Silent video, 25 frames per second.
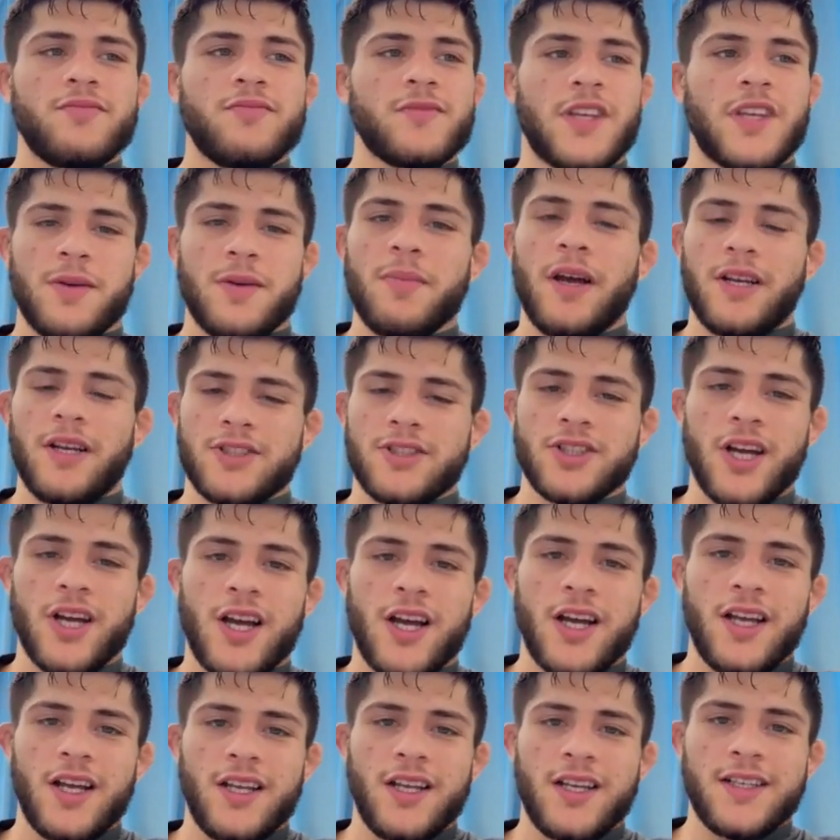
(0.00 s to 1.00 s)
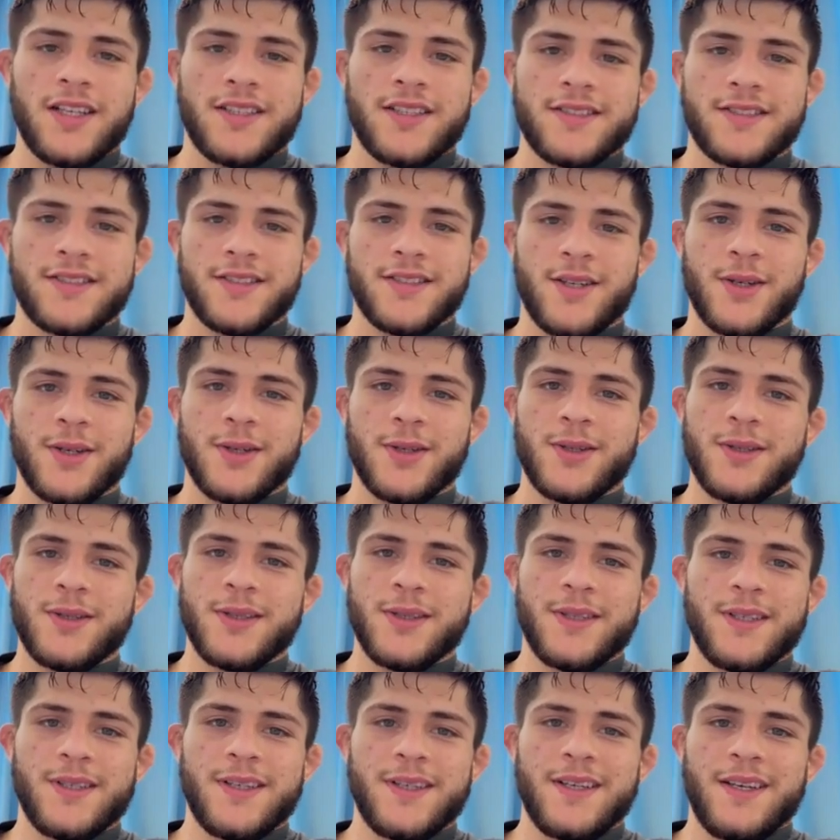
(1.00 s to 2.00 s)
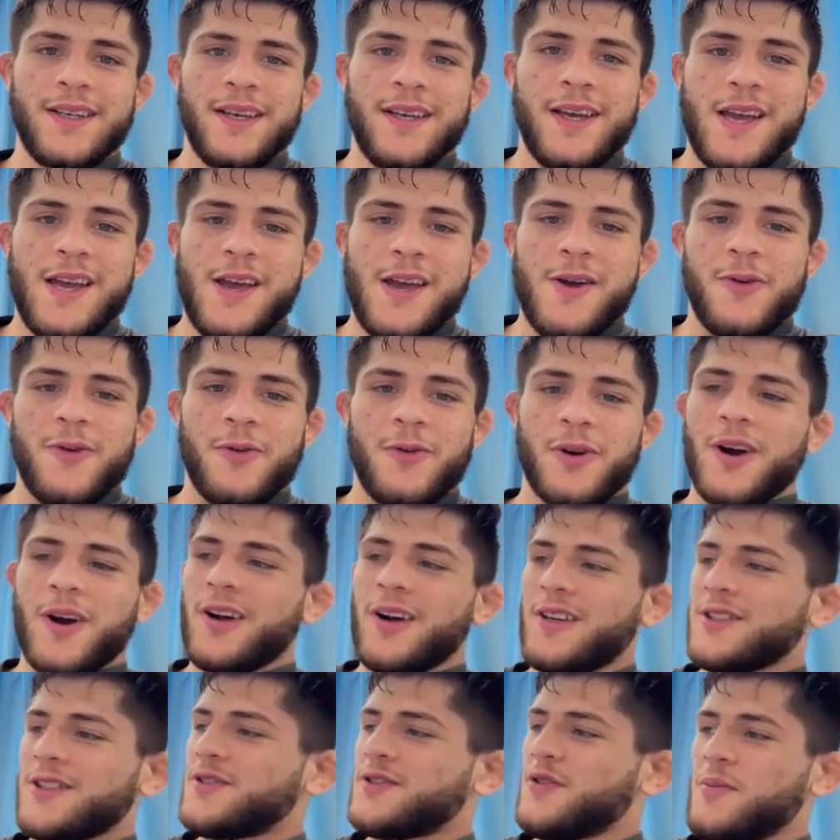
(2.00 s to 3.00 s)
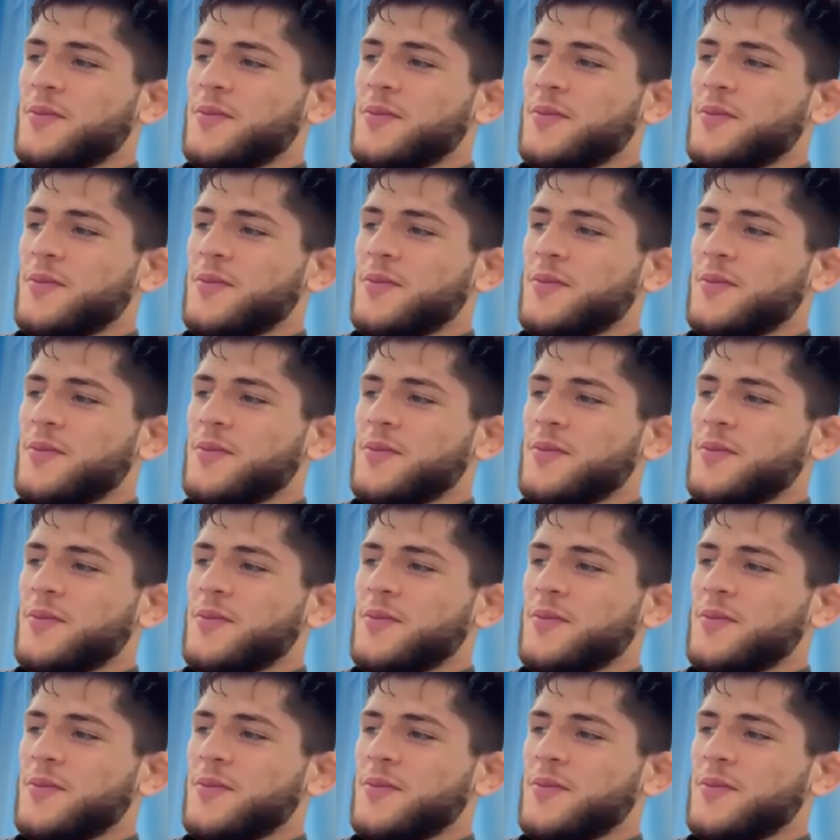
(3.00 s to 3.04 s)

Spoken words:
get my shot. So regardless,